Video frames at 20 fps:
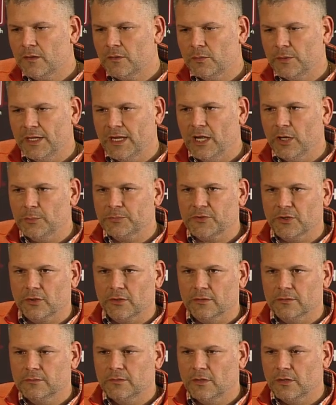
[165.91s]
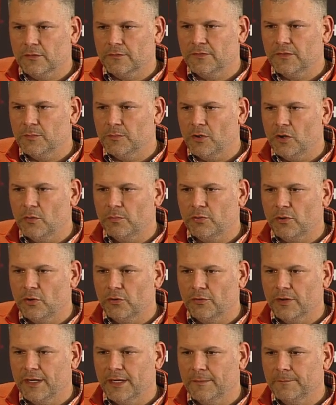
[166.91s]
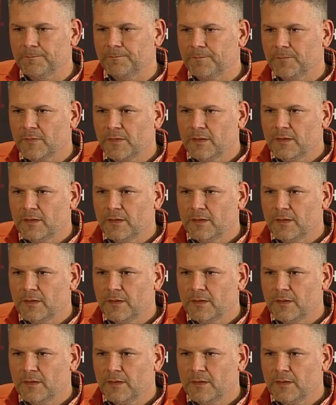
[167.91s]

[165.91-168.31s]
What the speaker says: We helped our football program.